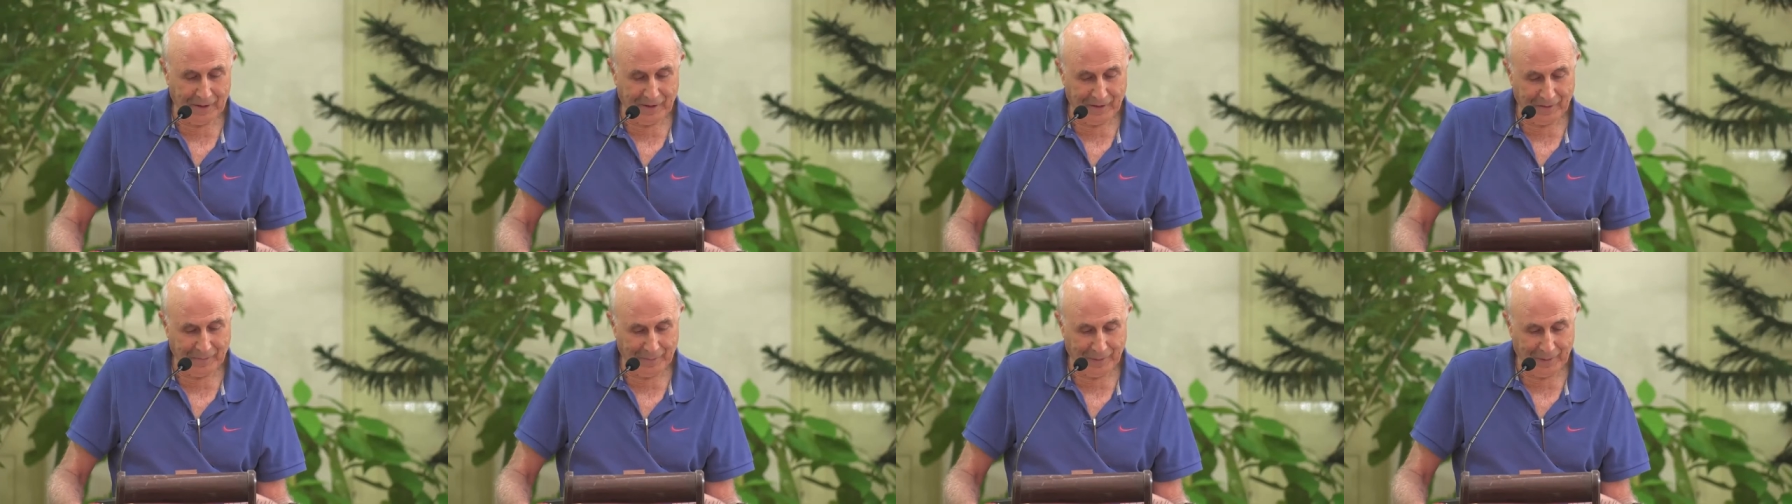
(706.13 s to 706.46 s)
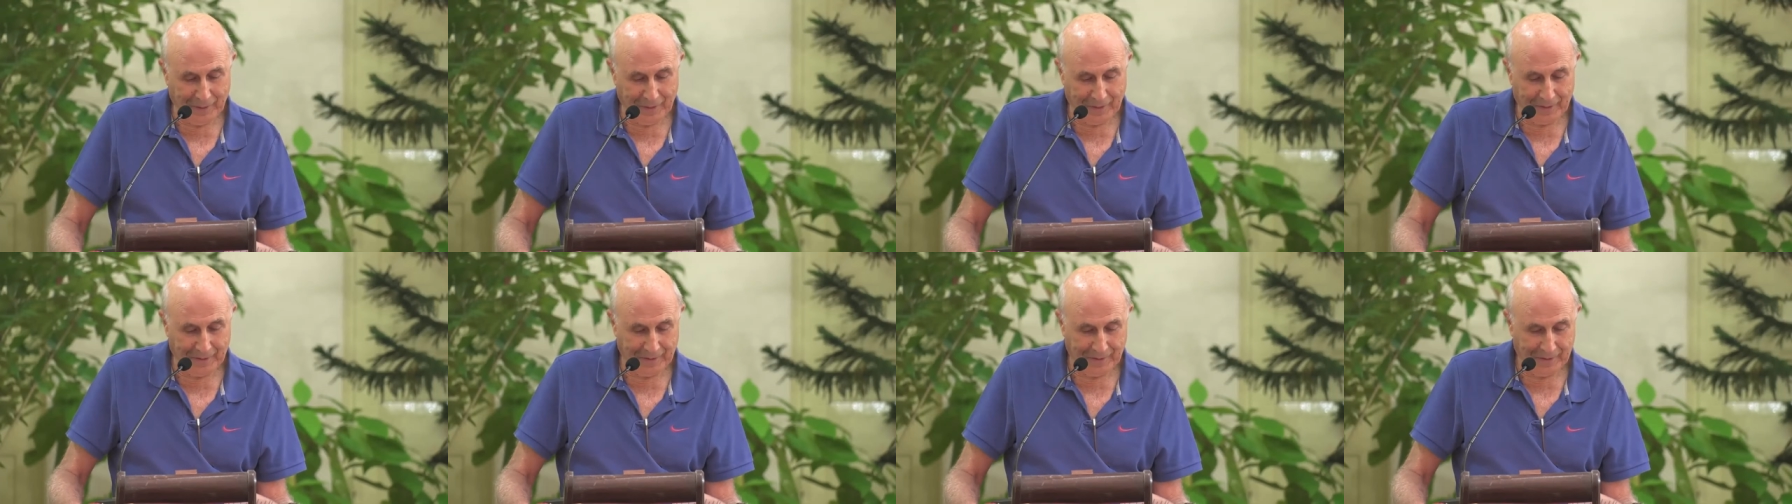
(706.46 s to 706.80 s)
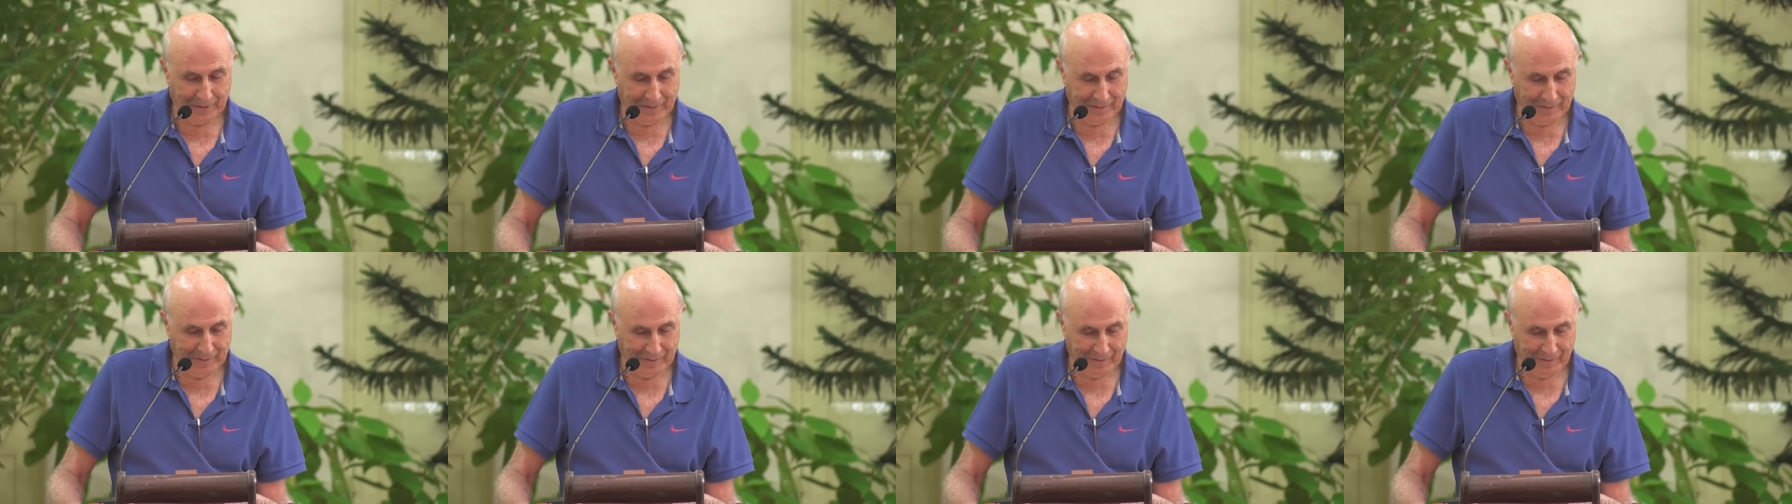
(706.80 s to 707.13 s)
spots
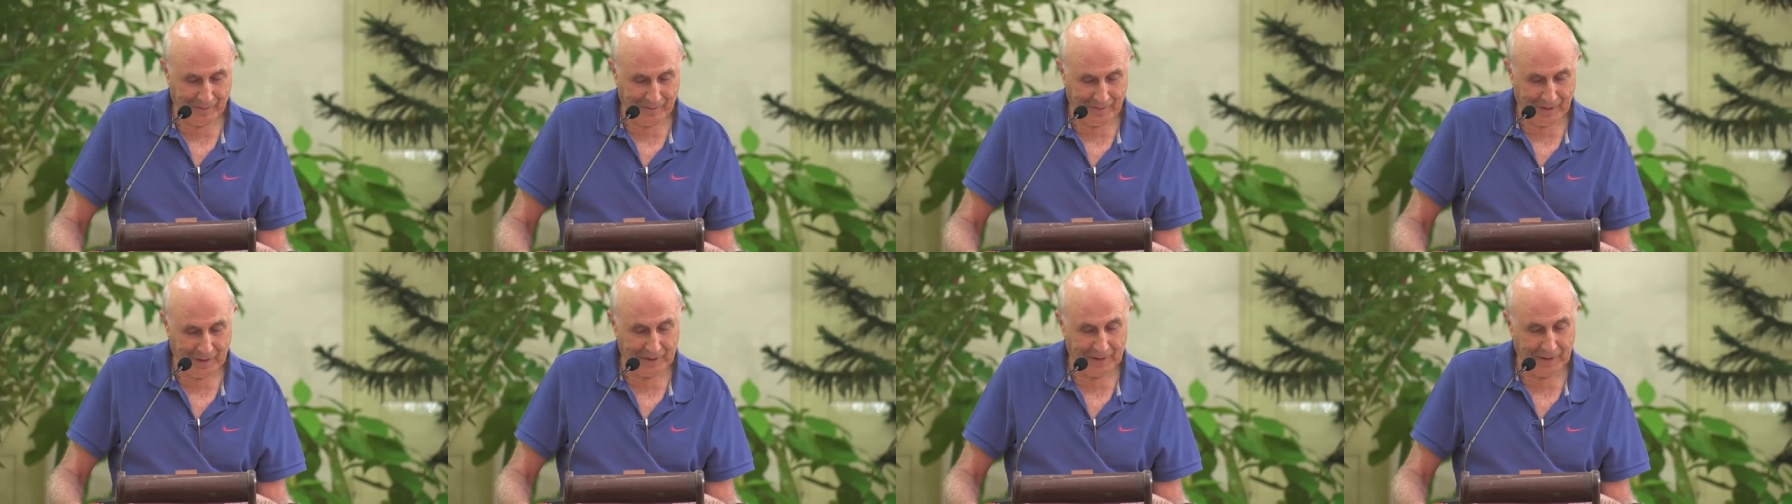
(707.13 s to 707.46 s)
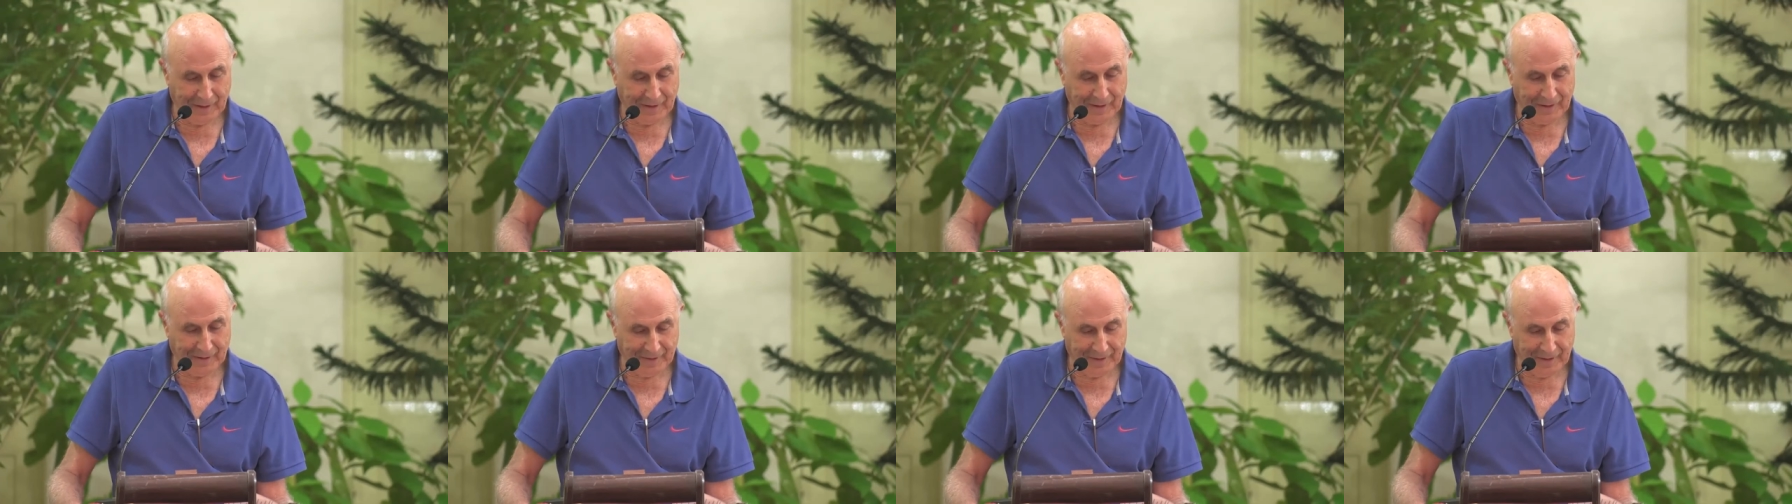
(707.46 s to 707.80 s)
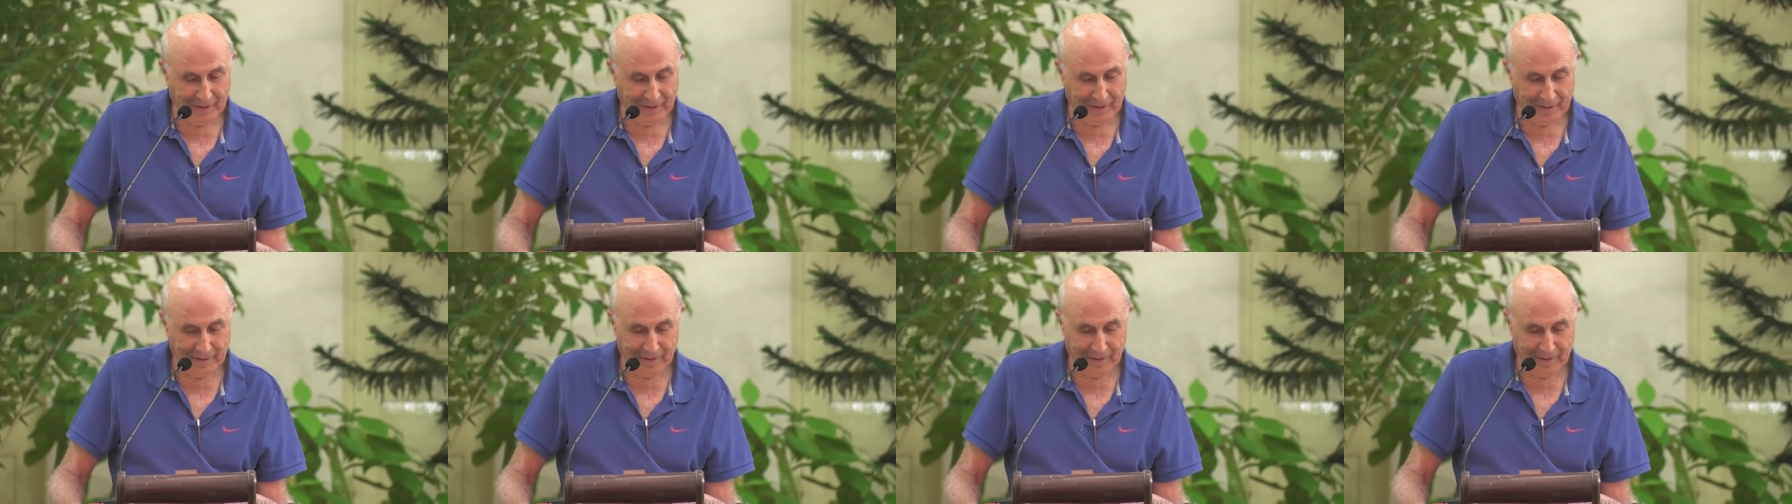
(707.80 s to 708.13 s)
that
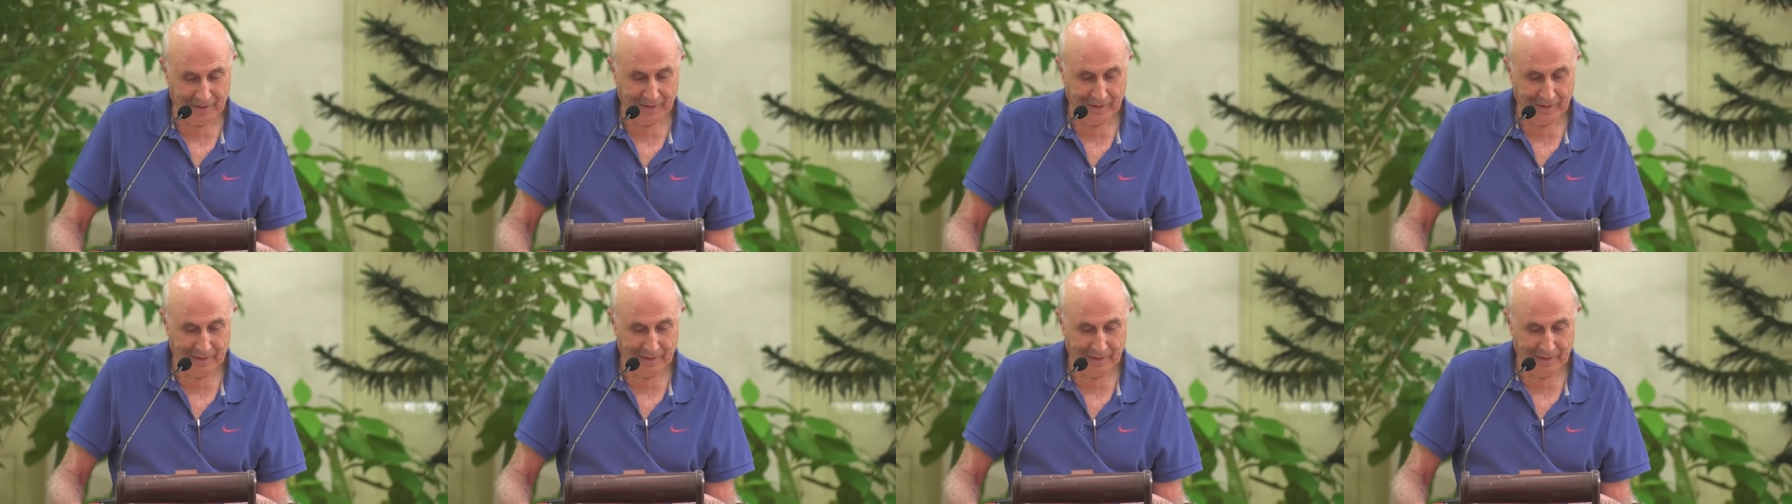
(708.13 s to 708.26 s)
exist